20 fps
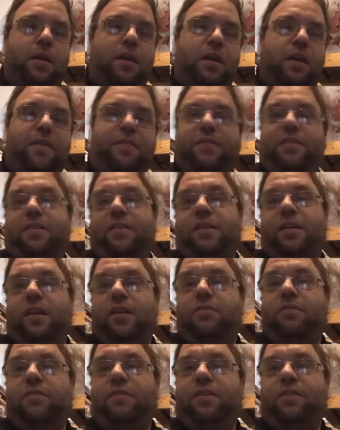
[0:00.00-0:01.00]
If it is engaged
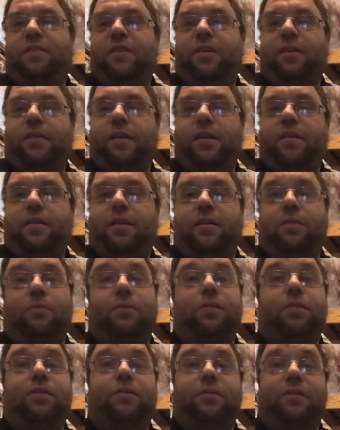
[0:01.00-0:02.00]
with an investigator, it will
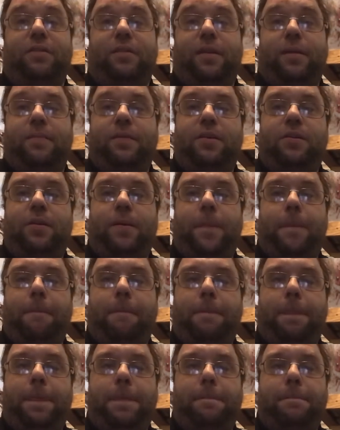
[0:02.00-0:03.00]
do its damage,
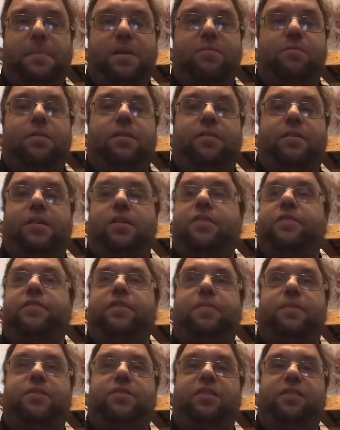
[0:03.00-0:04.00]
as well as any other
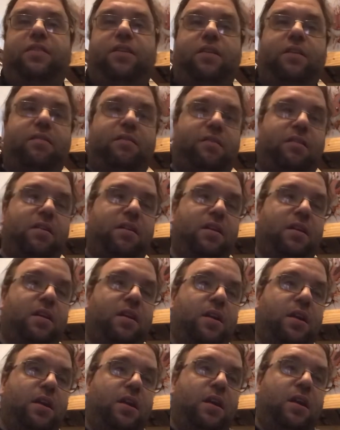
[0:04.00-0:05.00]
special attacks.
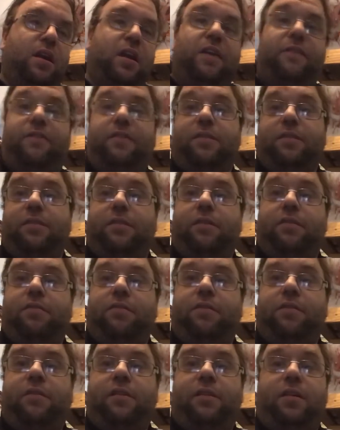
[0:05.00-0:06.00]
If it is
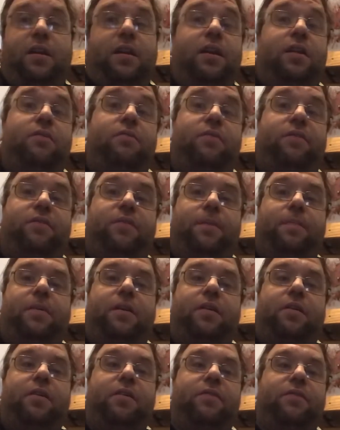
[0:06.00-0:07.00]
exhausted, it will flip
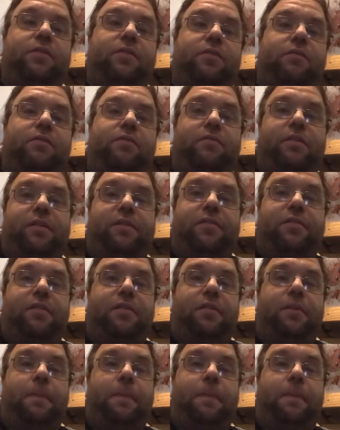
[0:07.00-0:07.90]
back over to its ready side.